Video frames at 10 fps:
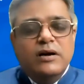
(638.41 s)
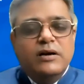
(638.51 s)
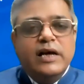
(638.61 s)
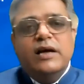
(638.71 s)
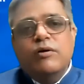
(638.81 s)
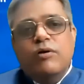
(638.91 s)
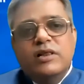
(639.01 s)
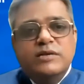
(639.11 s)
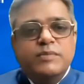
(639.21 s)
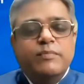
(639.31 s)
taking all
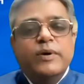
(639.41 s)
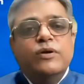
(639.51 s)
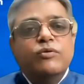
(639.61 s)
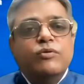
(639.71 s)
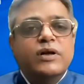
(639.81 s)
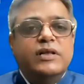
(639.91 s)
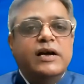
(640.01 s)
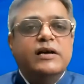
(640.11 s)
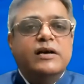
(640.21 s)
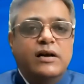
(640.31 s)
these people to a
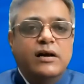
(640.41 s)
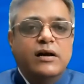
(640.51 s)
theater,